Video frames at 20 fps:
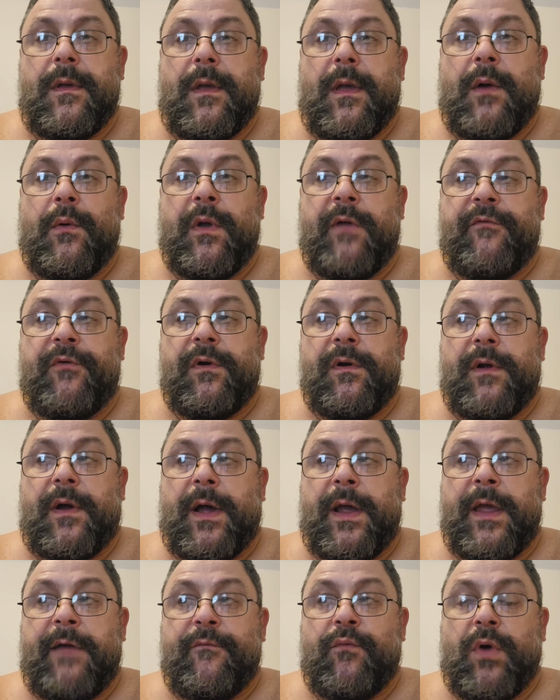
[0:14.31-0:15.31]
However,
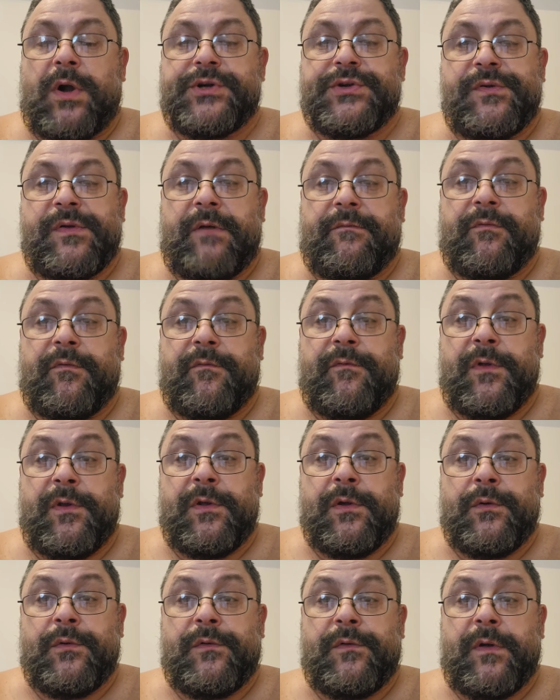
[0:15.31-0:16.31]
I have watched several
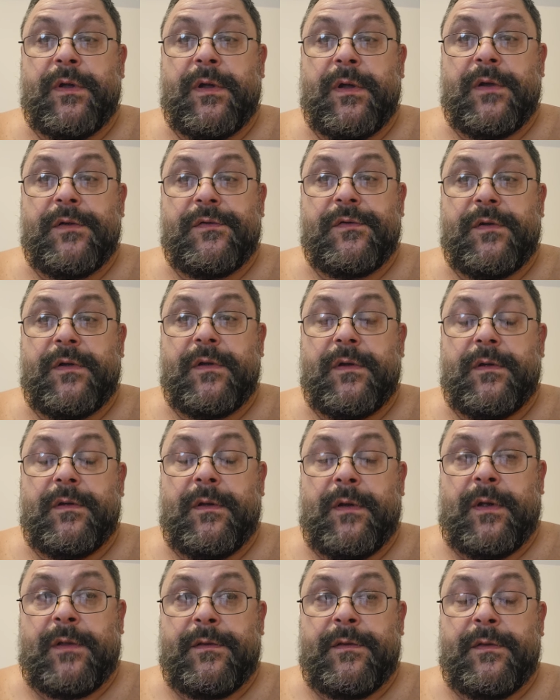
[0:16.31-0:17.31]
videos like I, said,
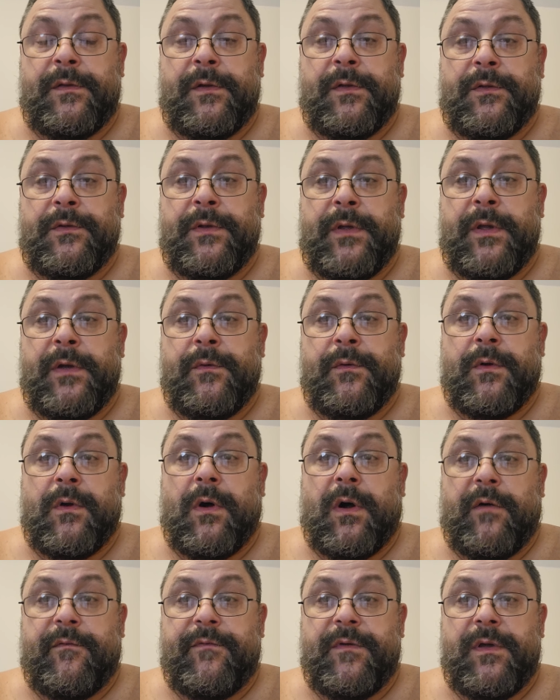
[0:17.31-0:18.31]
I did the other day,
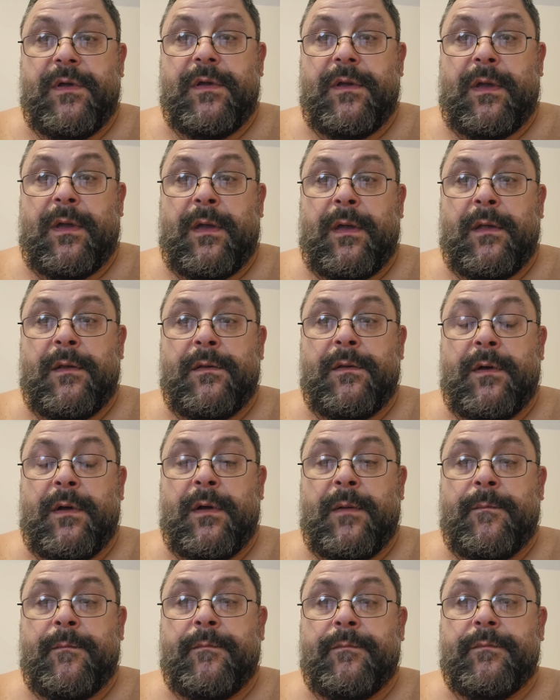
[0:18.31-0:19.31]
coffee and
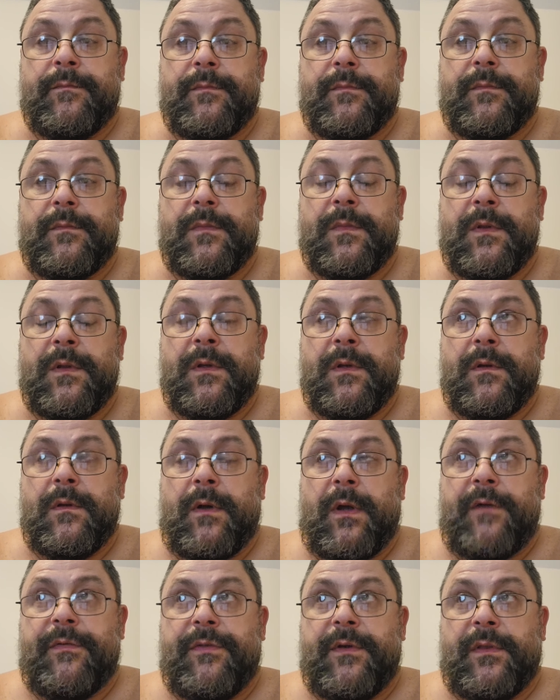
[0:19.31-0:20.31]
um,
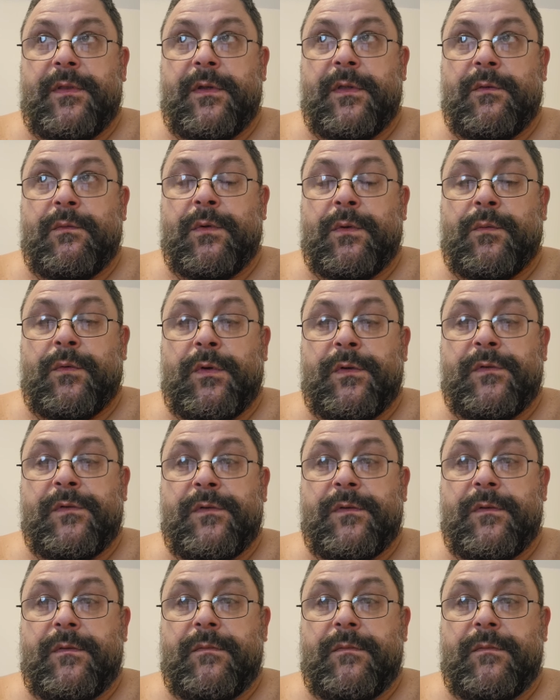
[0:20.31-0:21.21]
I think the other one was...